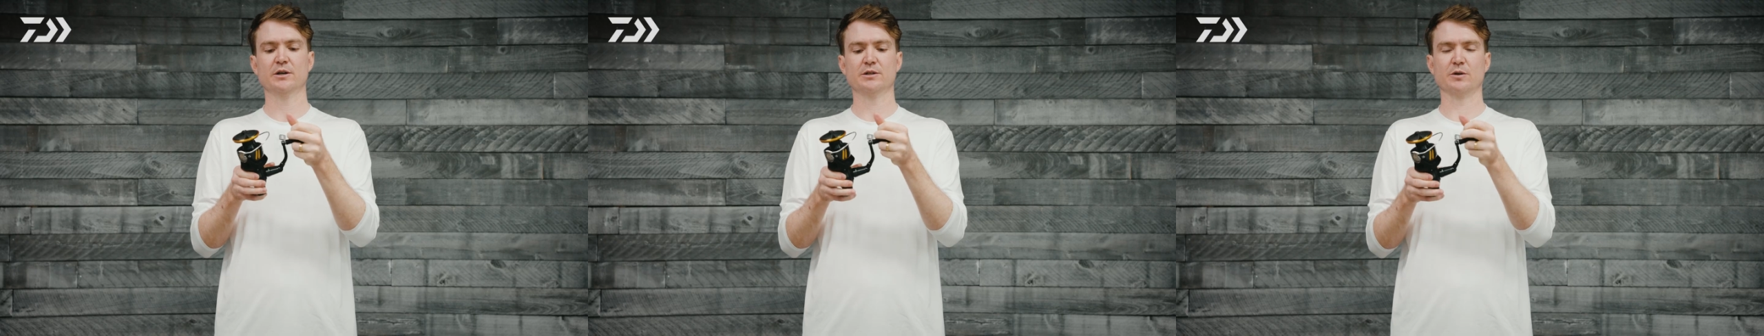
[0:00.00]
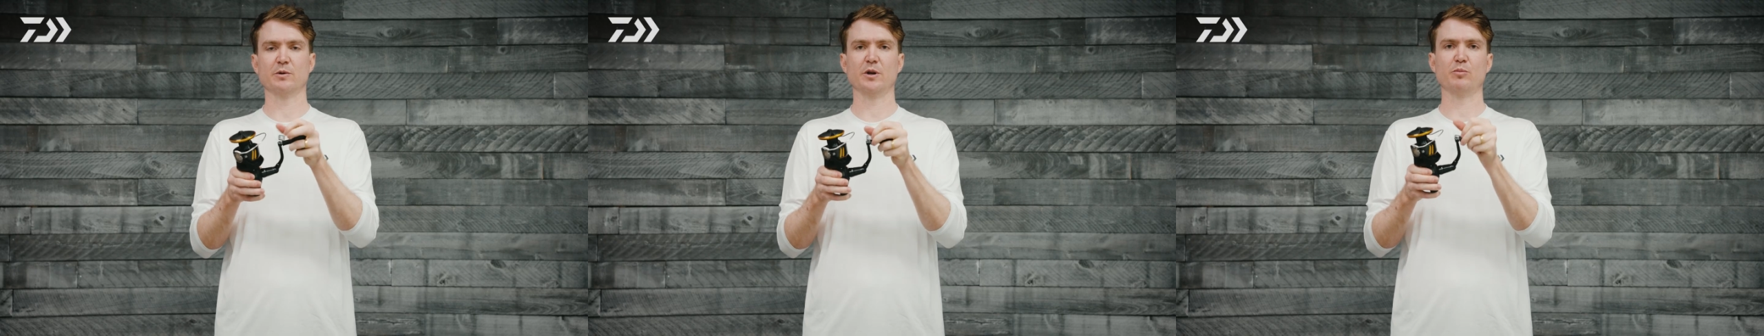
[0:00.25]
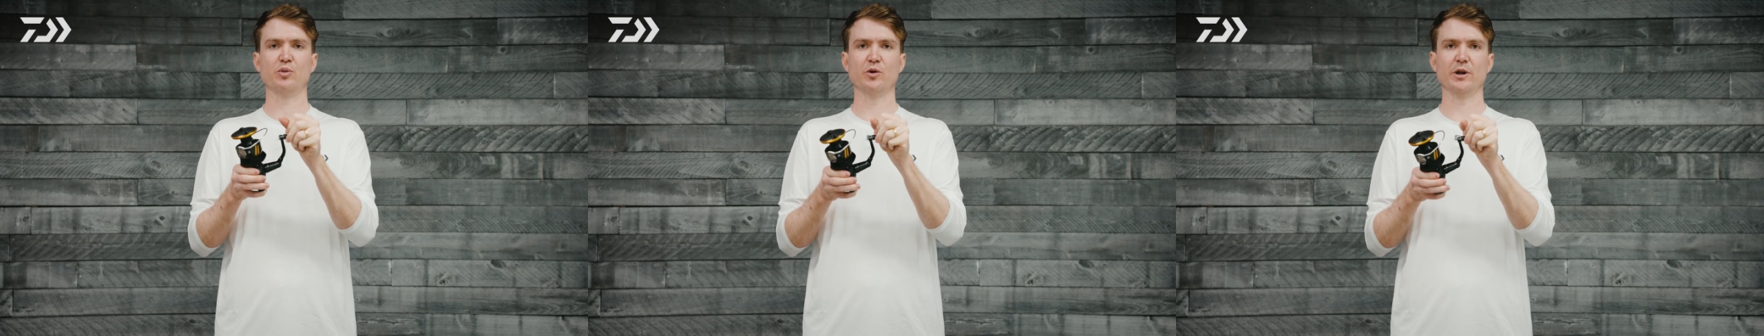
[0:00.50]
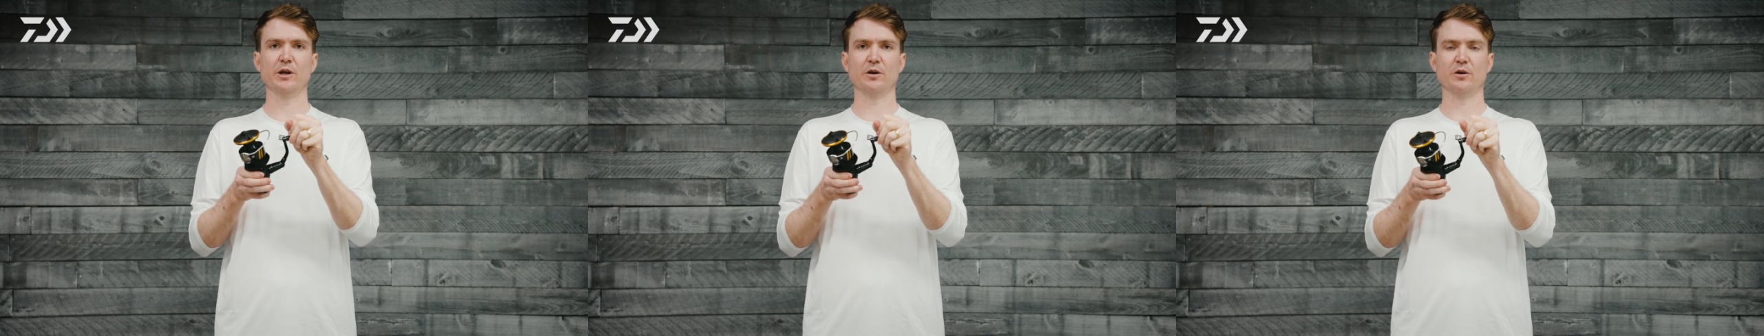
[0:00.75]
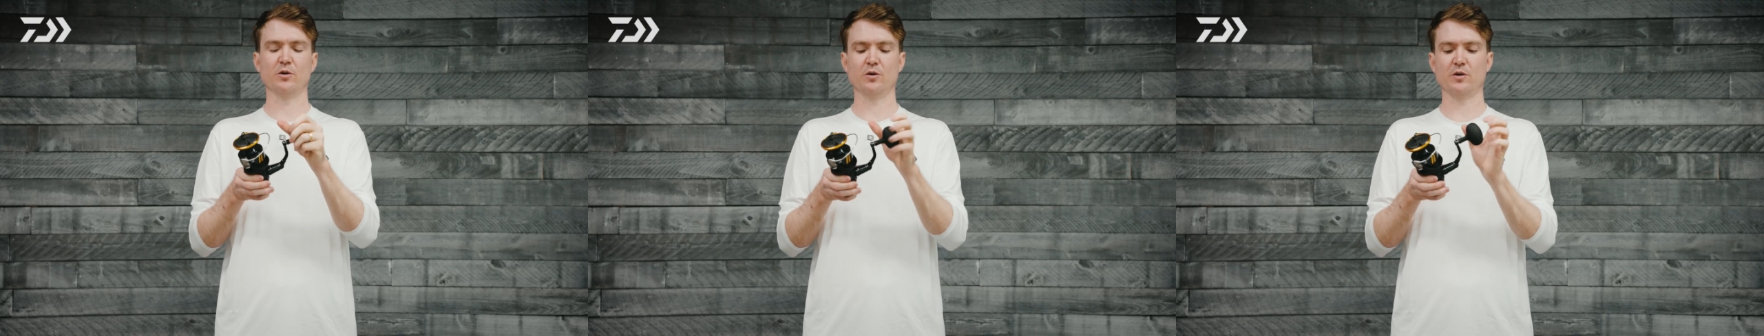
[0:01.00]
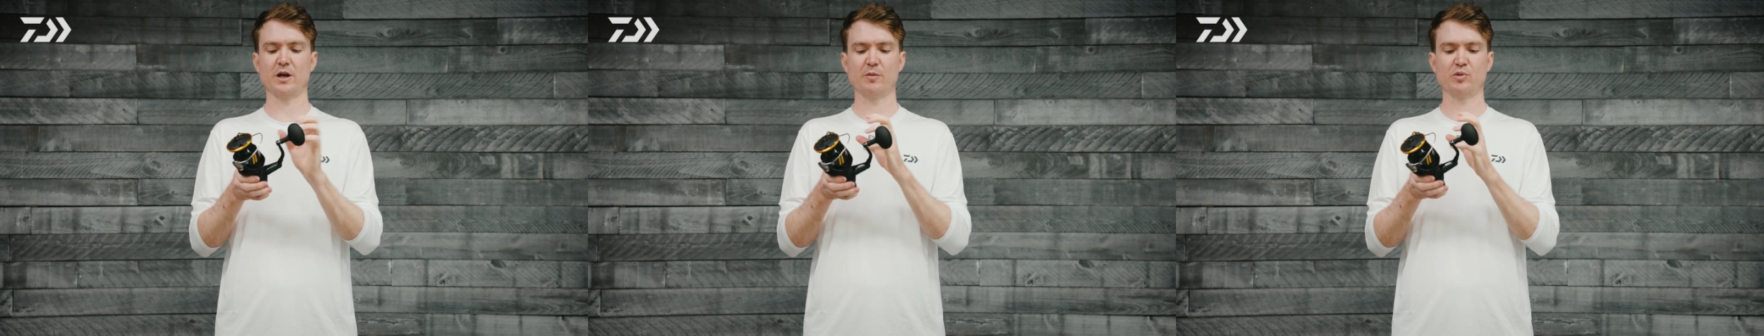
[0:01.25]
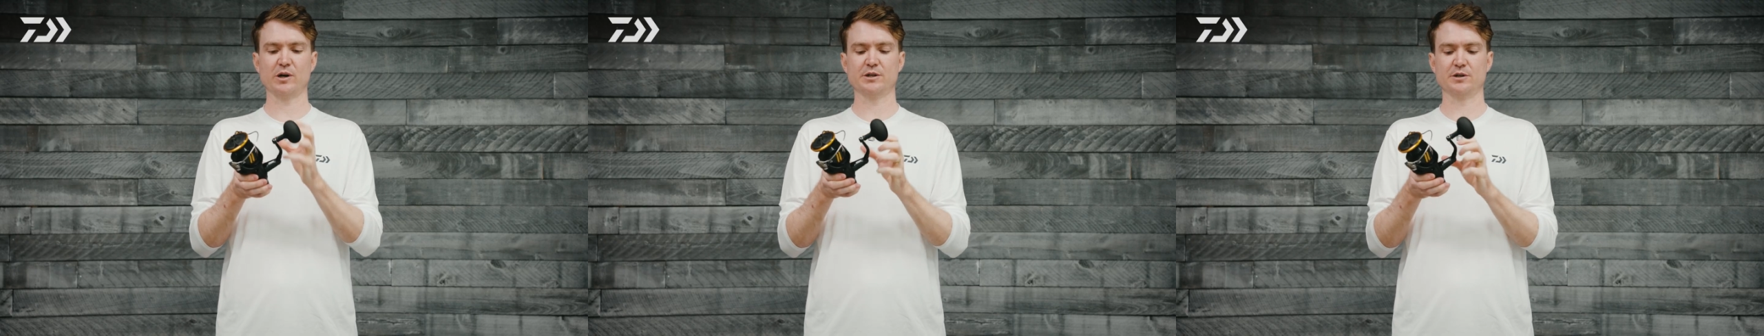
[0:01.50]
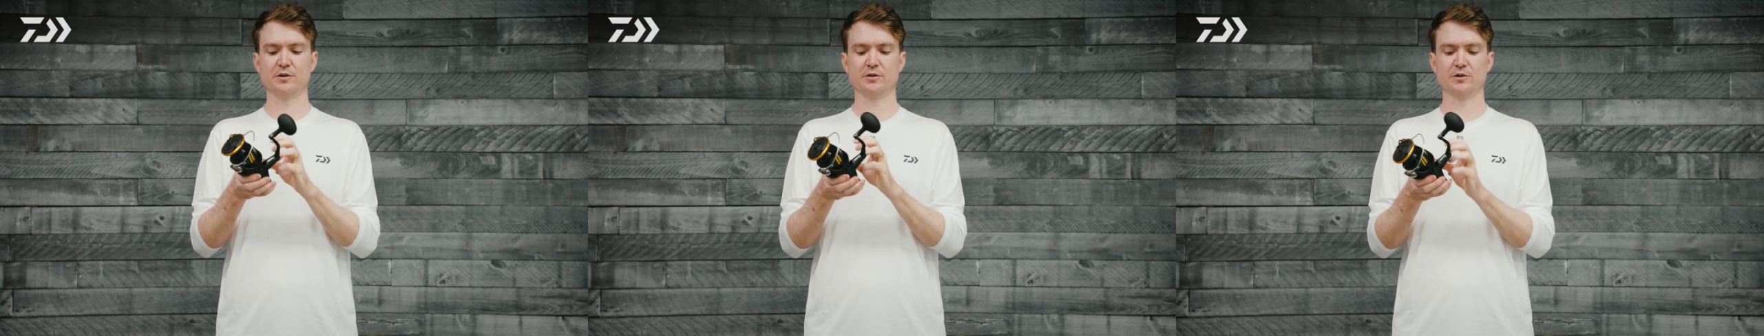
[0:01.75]
So when you're putting all that
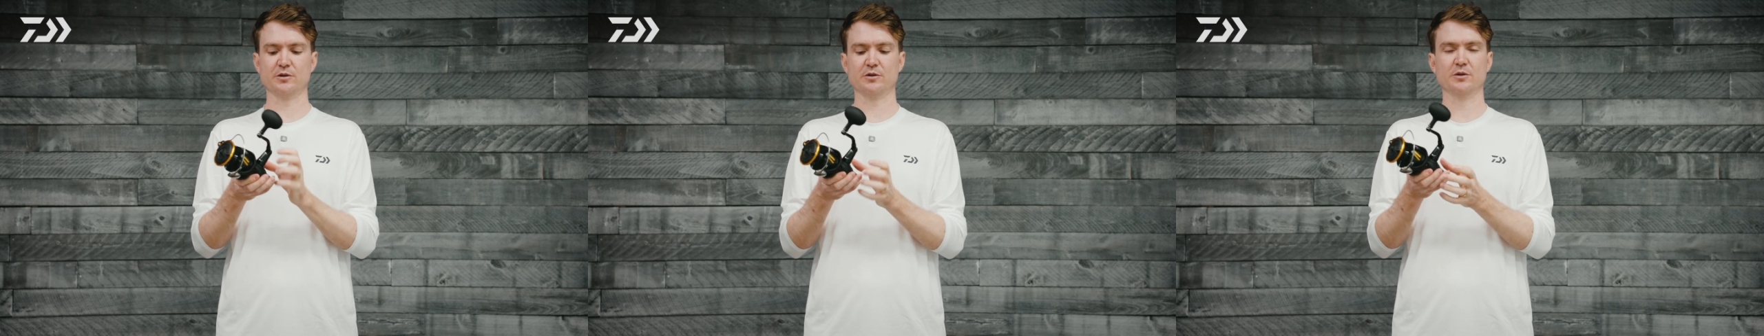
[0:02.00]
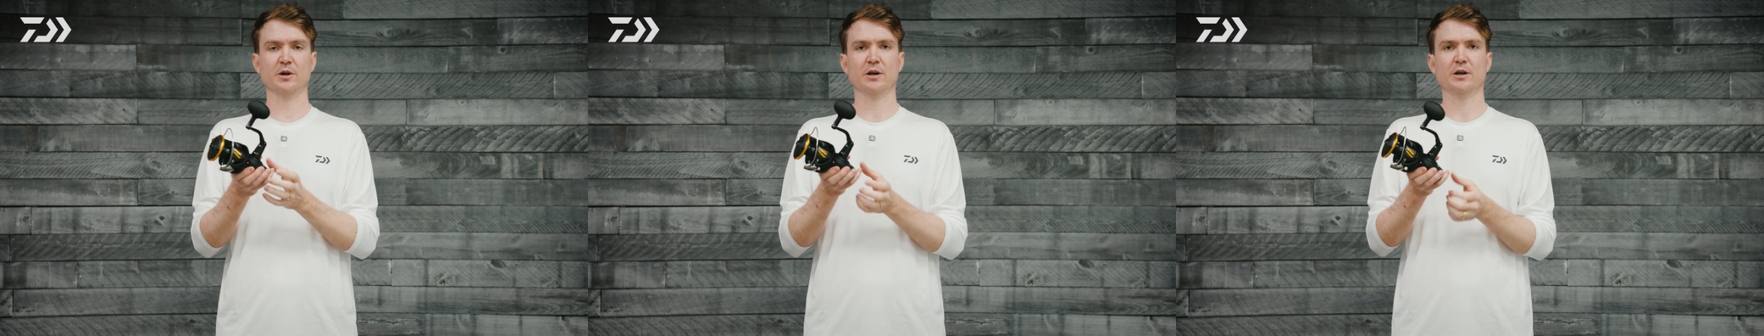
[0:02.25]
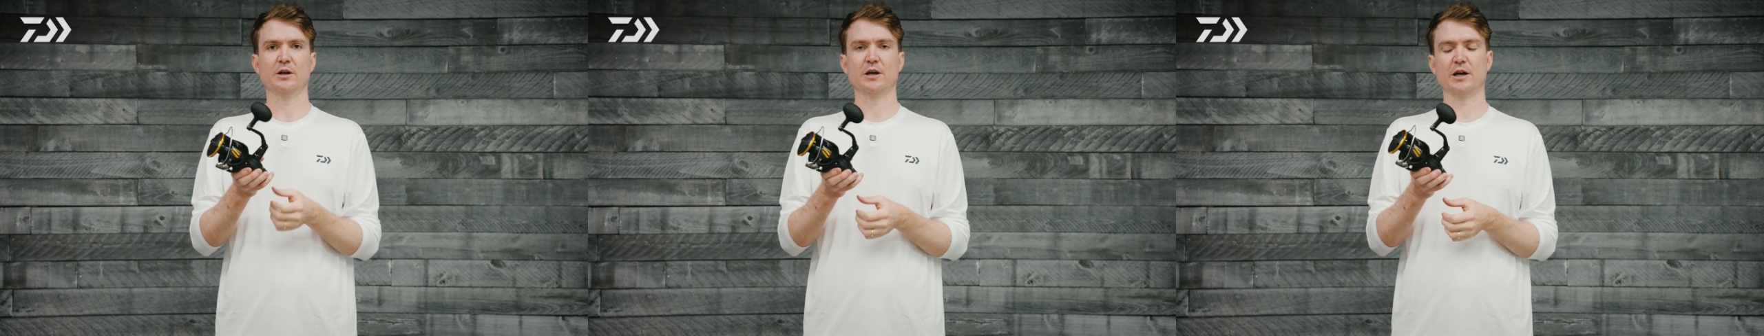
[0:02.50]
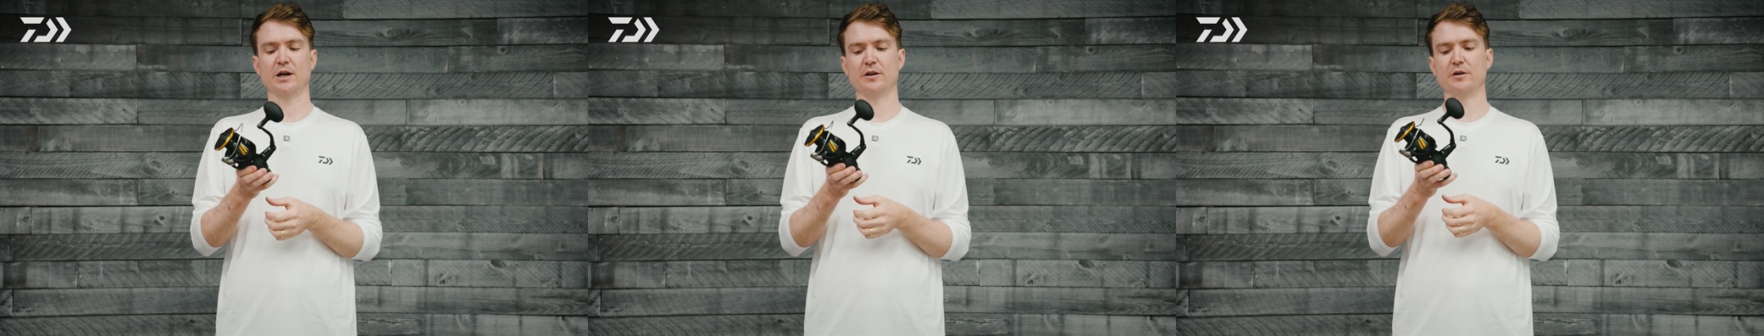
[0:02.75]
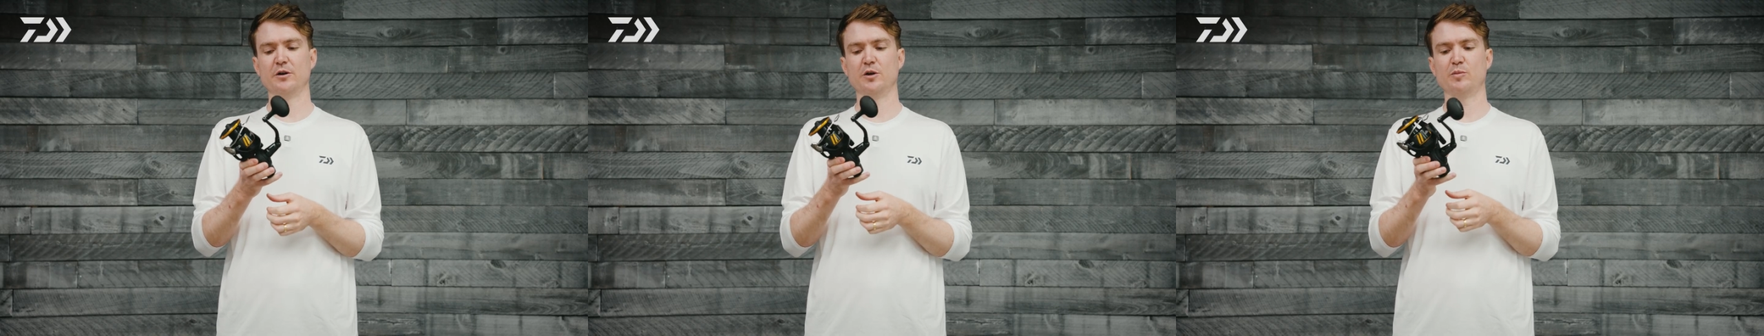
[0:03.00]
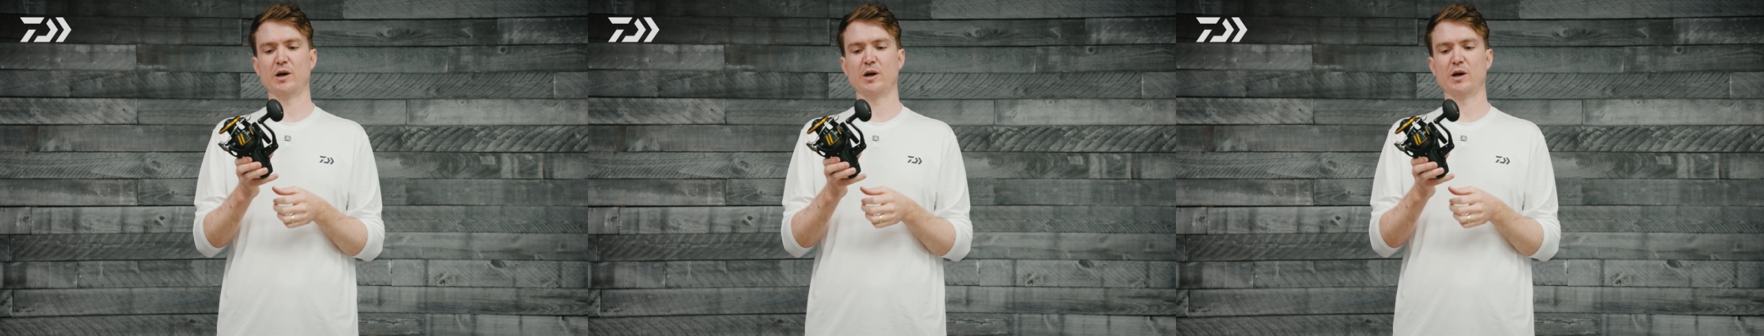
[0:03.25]
pressure through the new